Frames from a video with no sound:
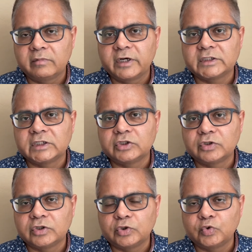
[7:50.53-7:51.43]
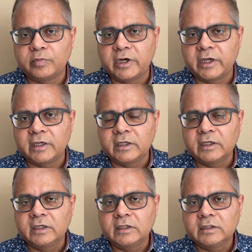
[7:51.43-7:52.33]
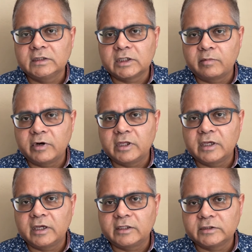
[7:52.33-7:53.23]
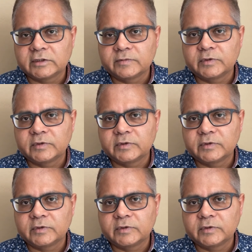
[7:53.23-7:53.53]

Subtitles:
presented to you by somebody else.